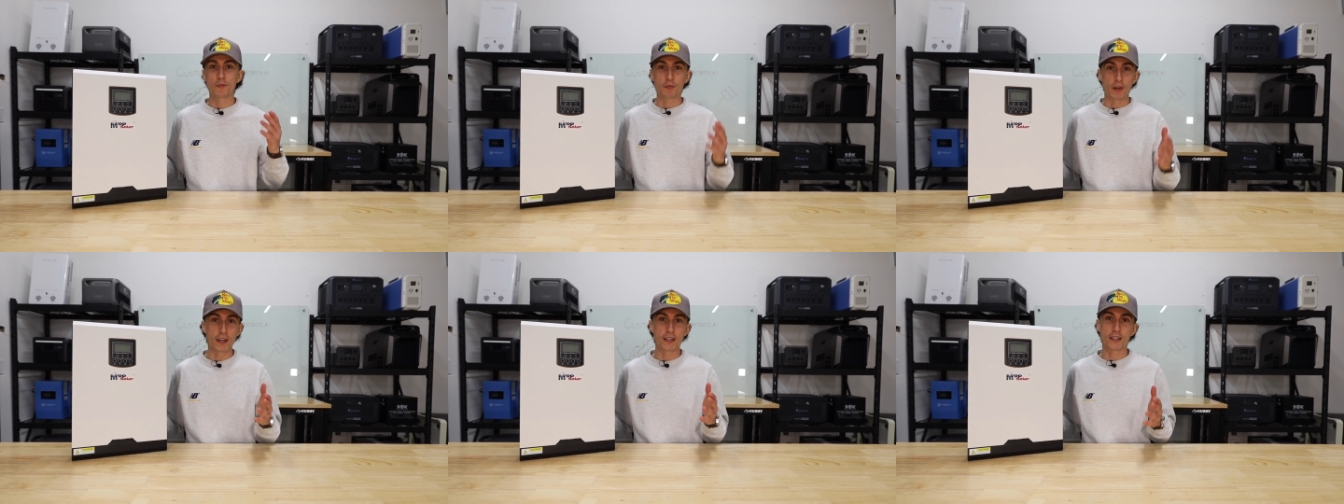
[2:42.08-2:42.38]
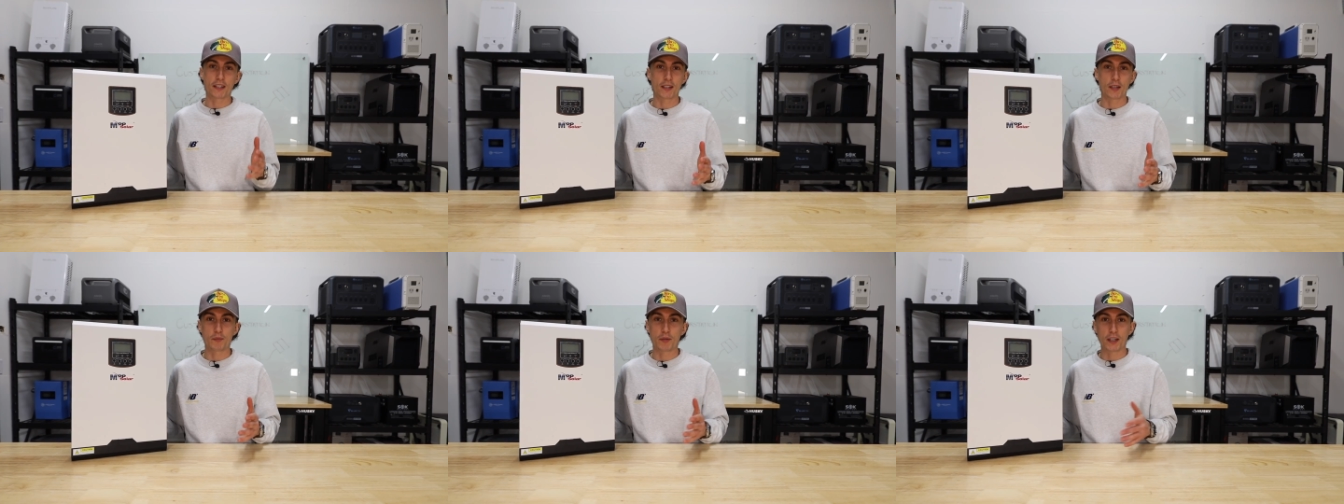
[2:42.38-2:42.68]

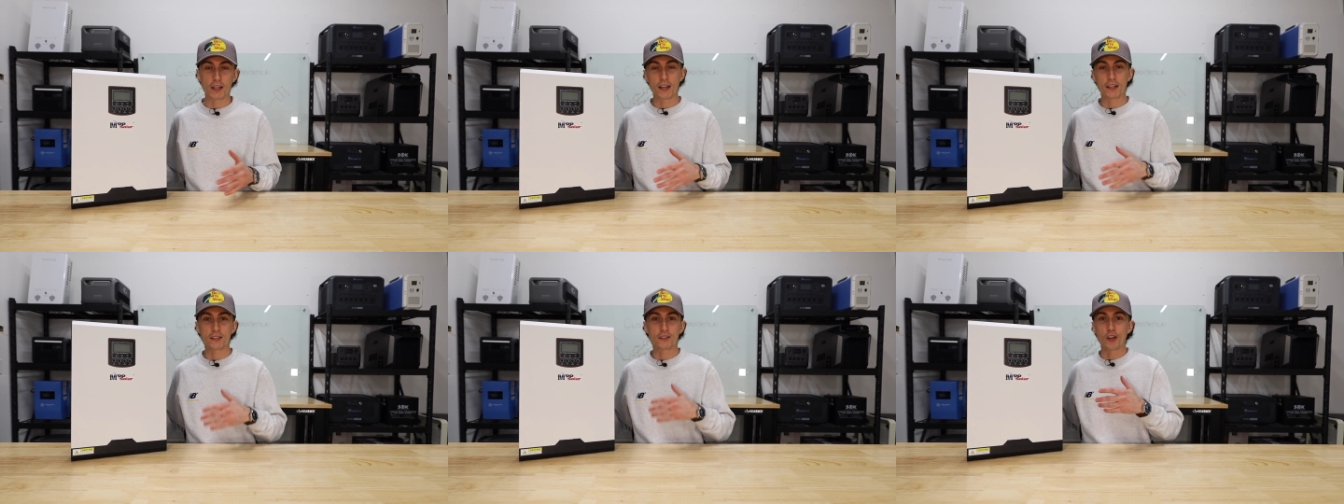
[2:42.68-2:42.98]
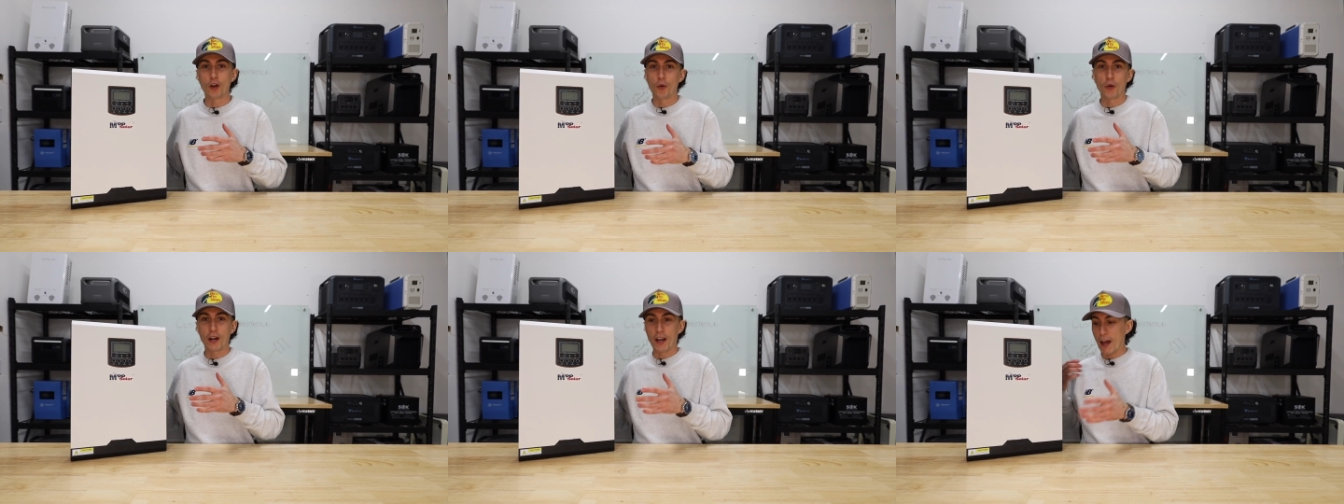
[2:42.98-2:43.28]
basically because
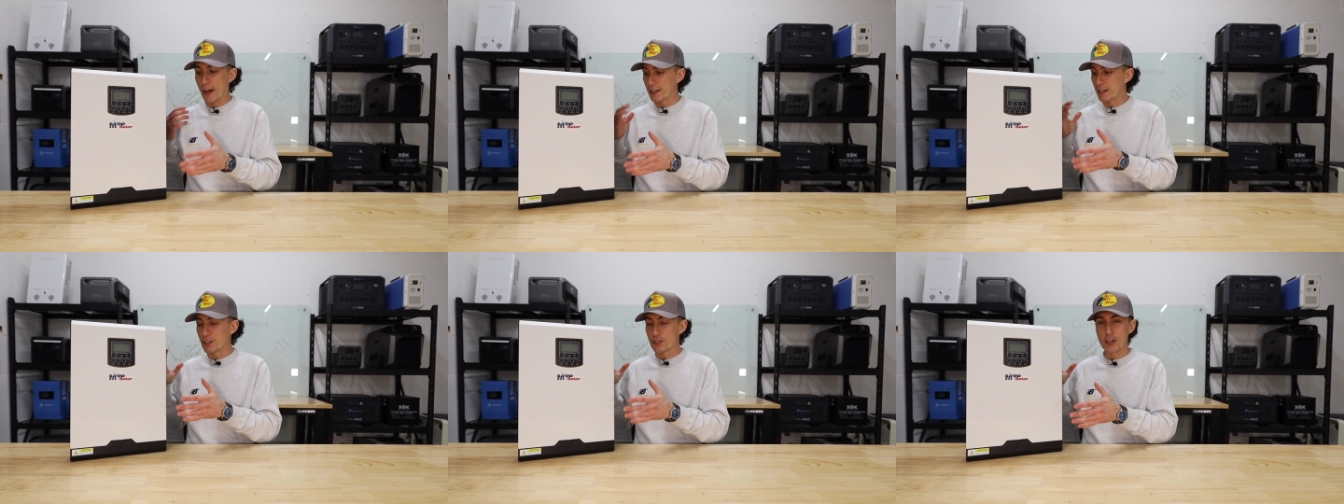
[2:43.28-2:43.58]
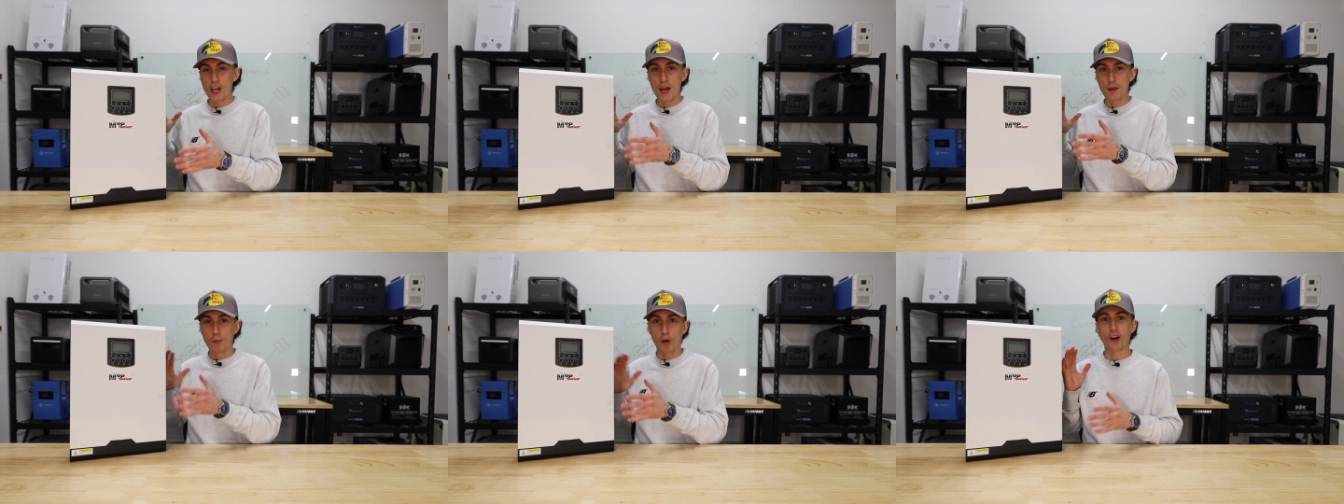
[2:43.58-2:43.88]
no one had to
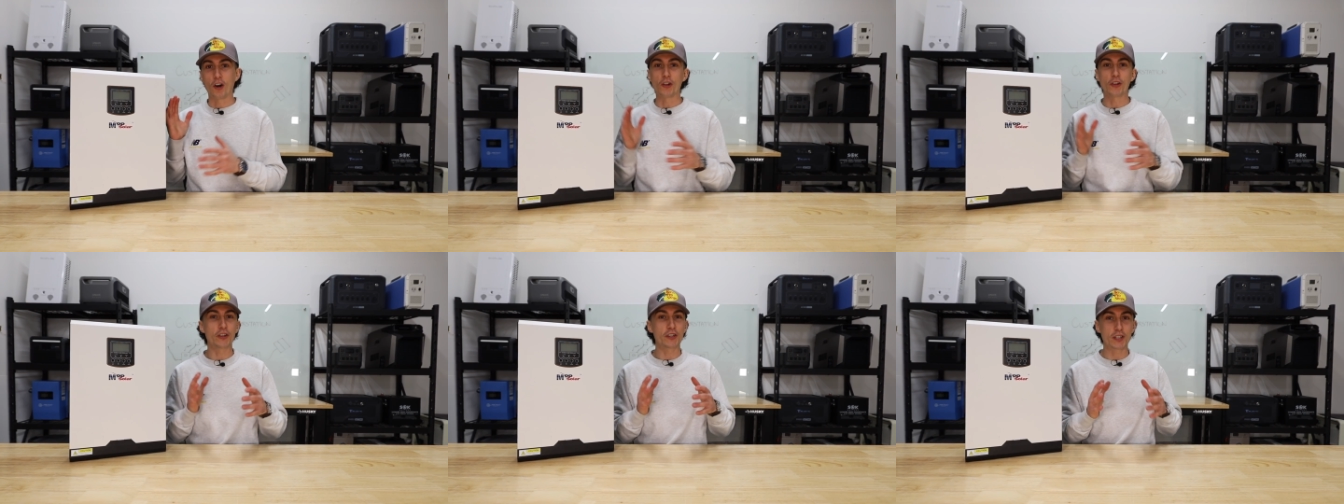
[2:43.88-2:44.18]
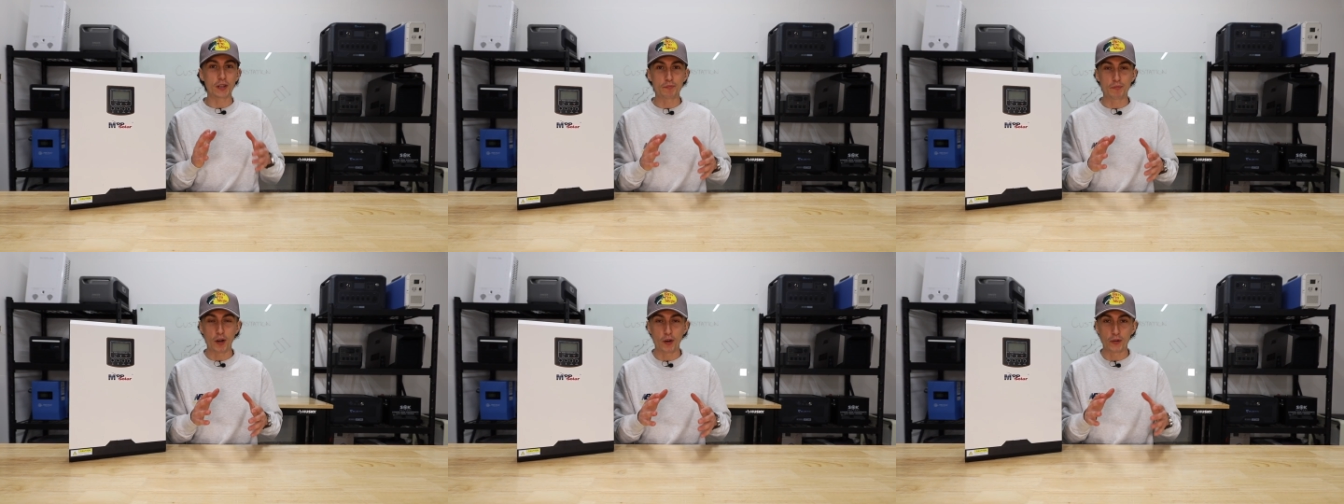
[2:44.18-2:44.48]
jam all these
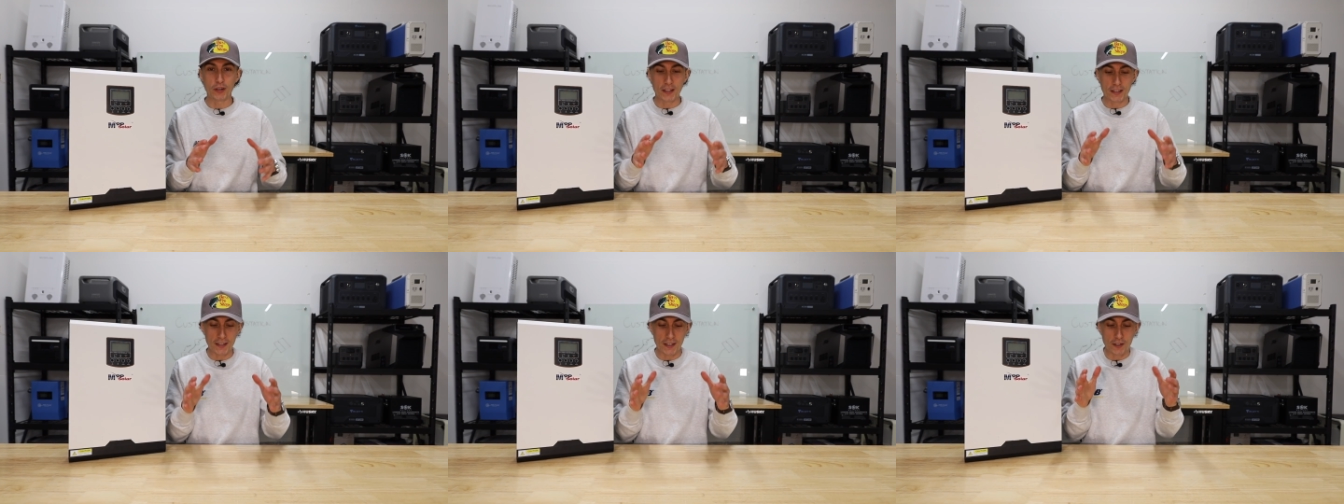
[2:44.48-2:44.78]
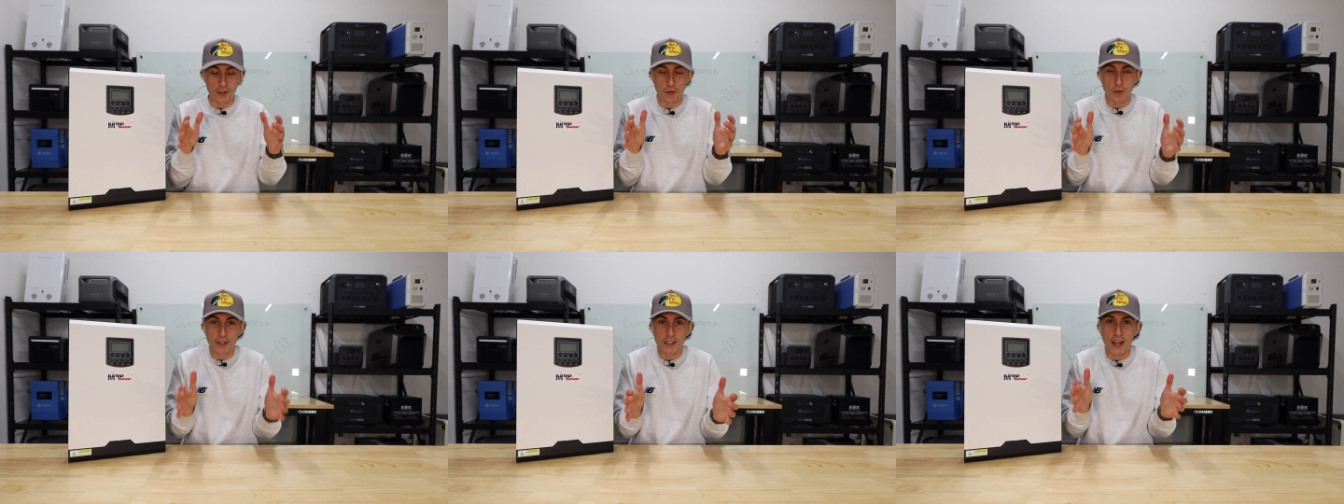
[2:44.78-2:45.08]
components
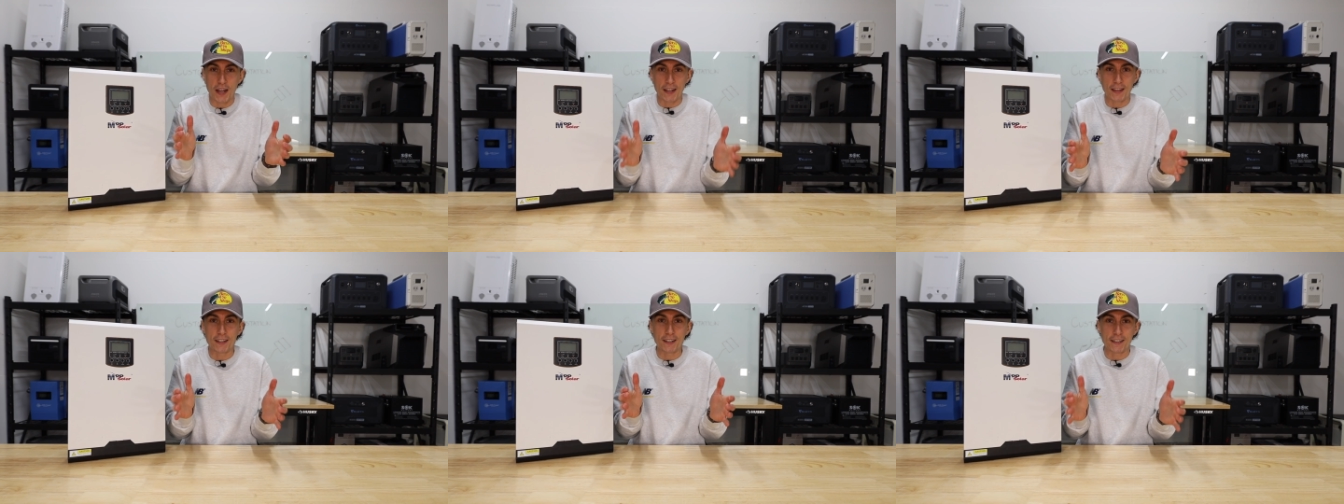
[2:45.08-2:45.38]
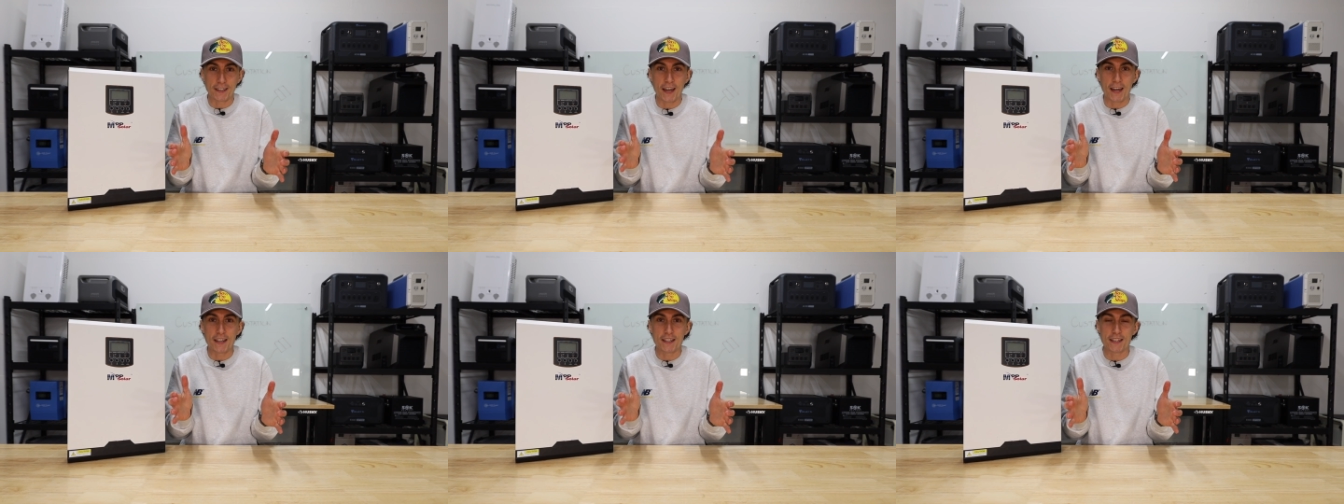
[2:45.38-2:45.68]
into a tiny little
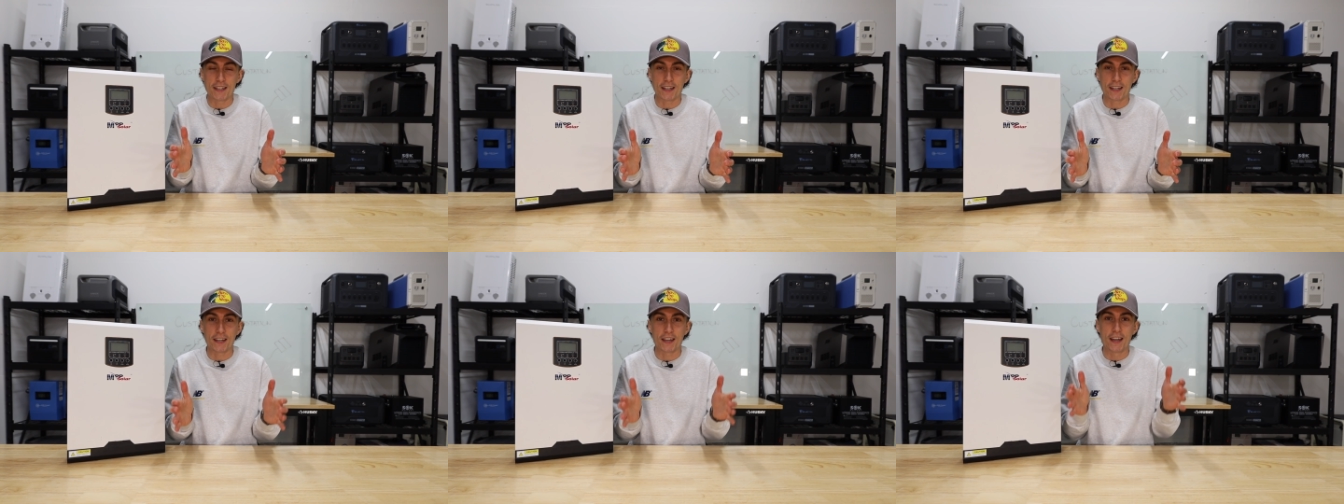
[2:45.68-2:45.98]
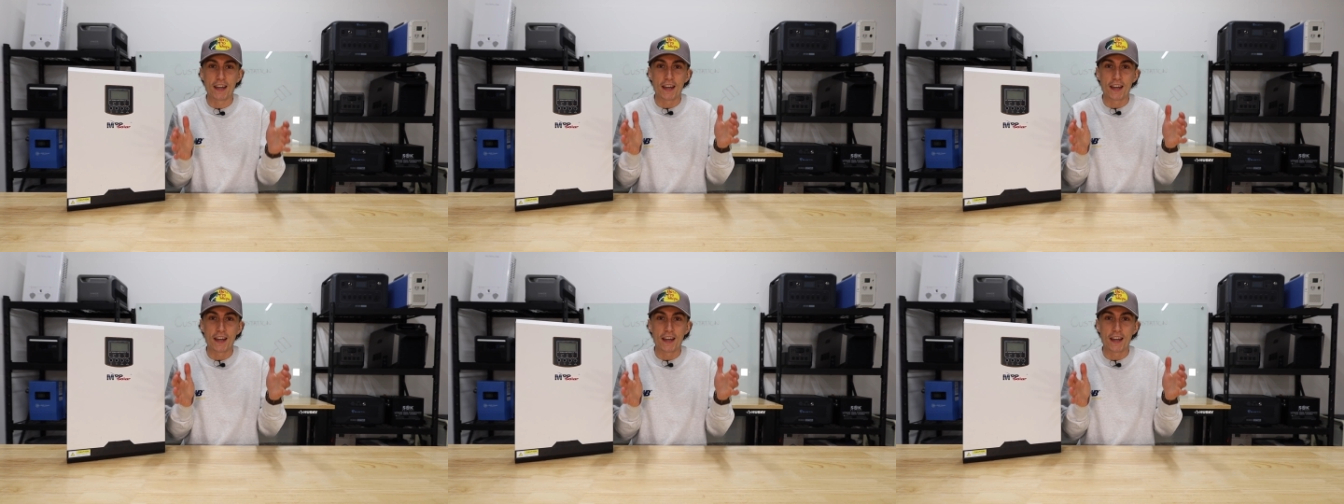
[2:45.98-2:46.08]
casing